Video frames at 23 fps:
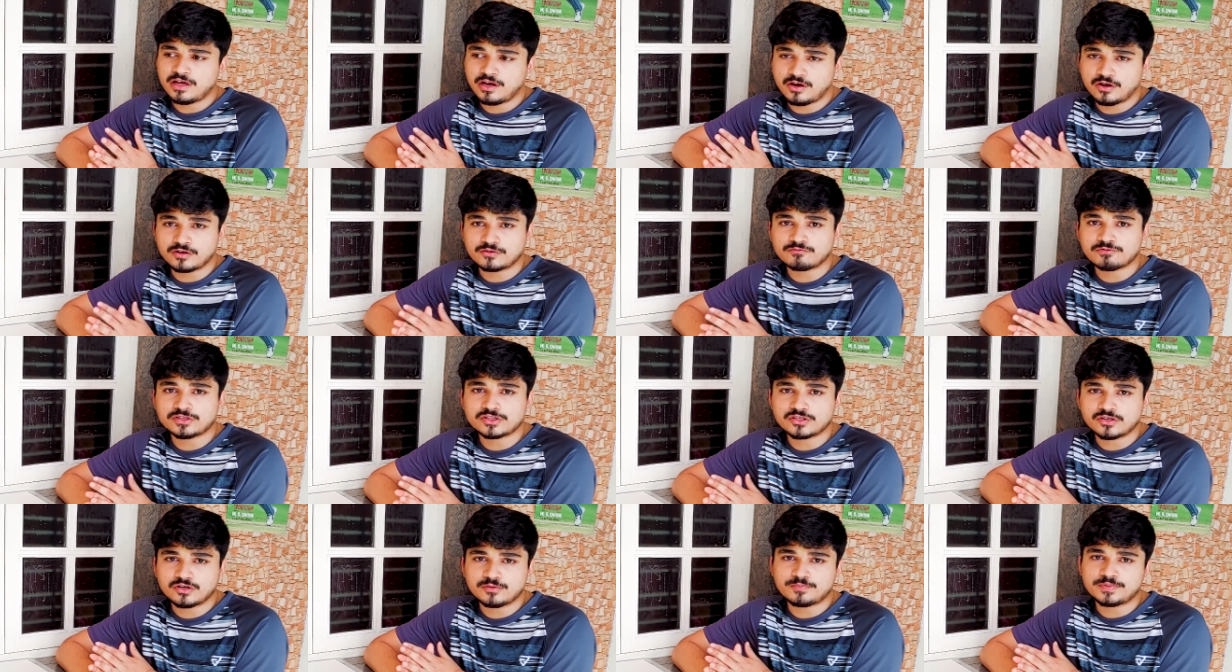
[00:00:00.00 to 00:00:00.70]
along
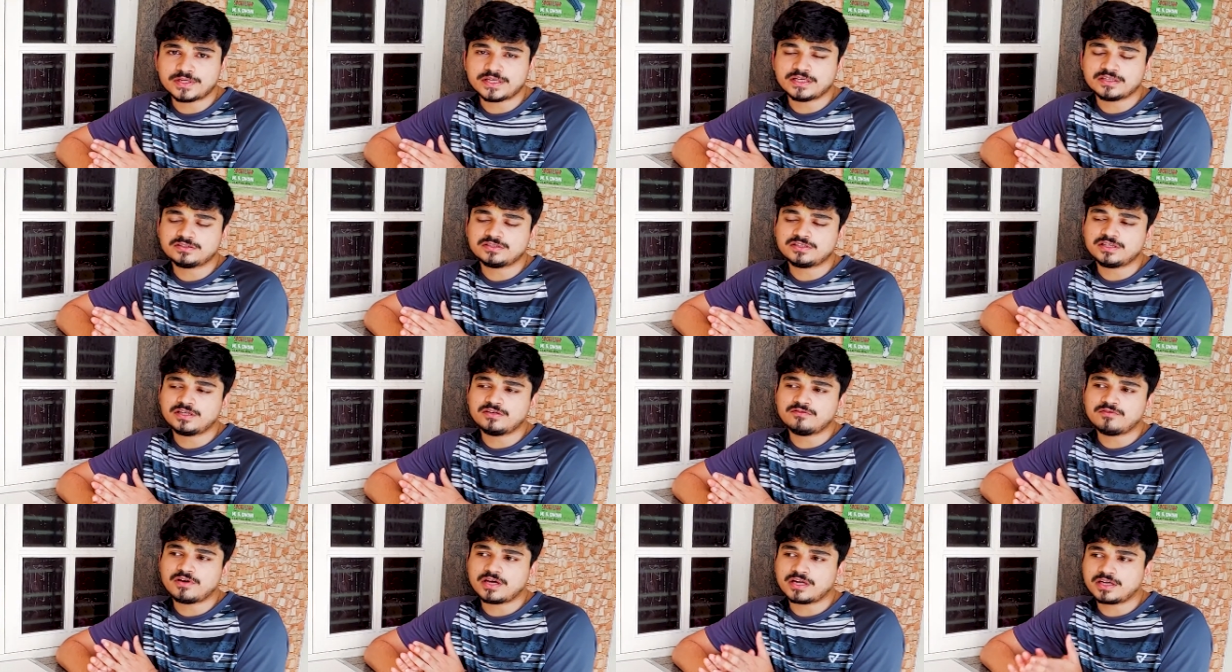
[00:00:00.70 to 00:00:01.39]
with your
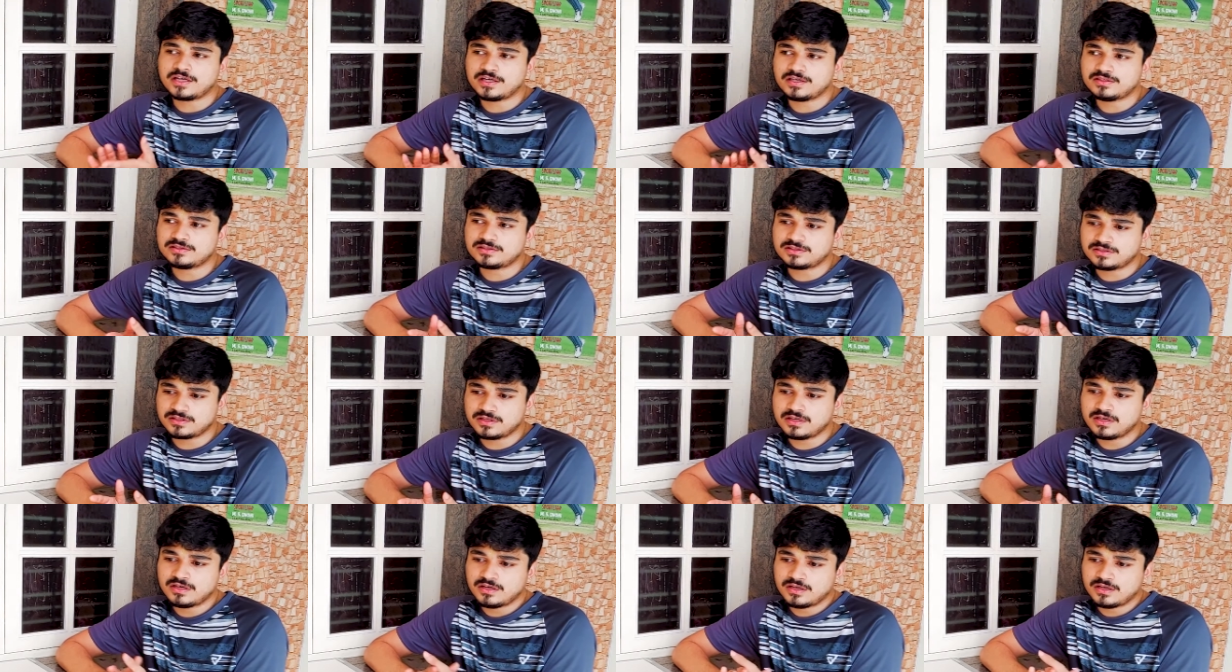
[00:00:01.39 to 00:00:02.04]
PhD. Whereas